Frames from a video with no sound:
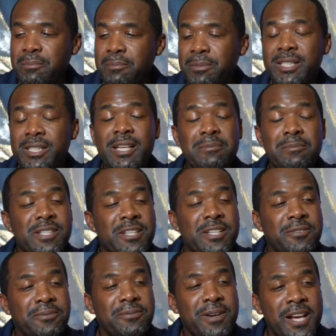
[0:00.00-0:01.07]
because I'm
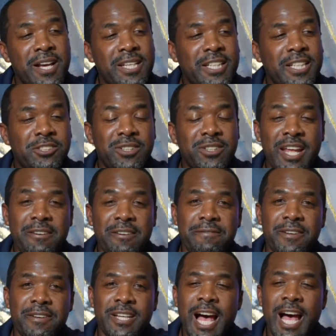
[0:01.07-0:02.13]
sitting around here trying to
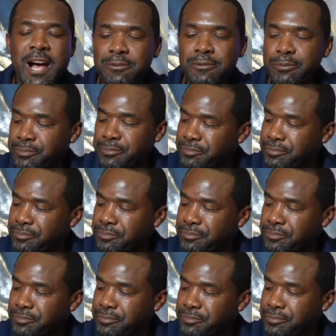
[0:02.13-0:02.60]
figure out